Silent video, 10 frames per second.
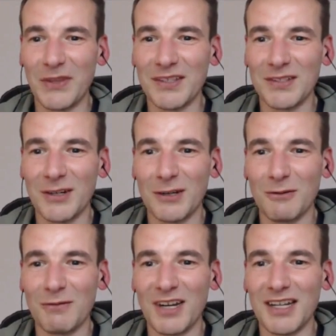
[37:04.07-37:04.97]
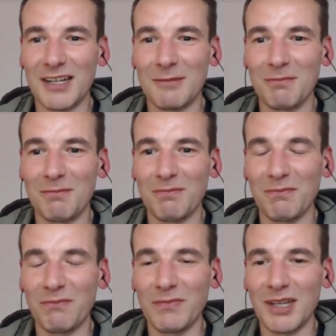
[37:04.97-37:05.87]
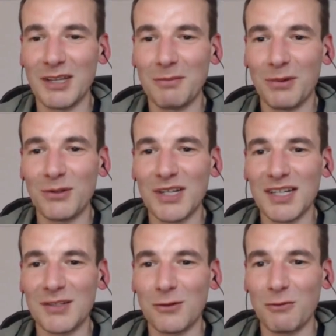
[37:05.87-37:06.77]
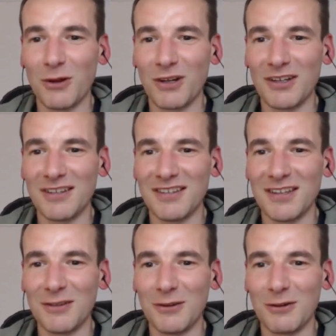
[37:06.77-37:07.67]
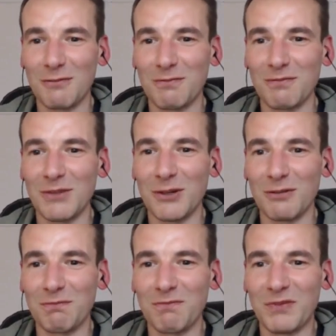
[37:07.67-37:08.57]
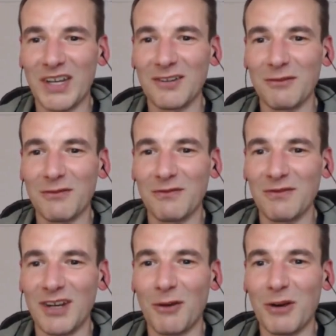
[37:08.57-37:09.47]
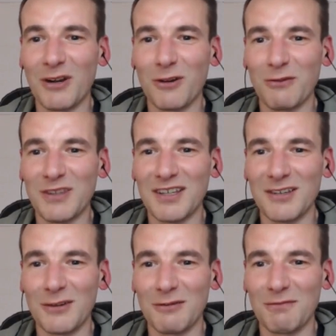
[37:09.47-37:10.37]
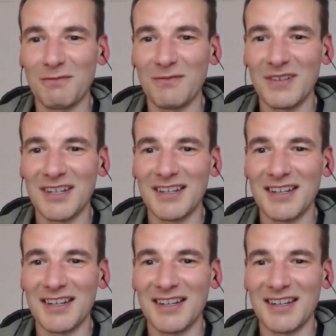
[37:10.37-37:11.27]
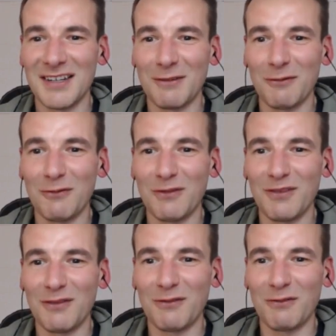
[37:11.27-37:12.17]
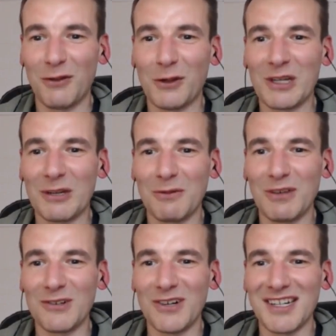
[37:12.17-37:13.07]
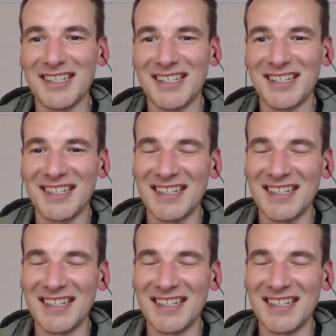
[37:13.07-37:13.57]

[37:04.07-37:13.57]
is there um, uh, projects or work that you're you're kind of aware of that you're uh, following with interest?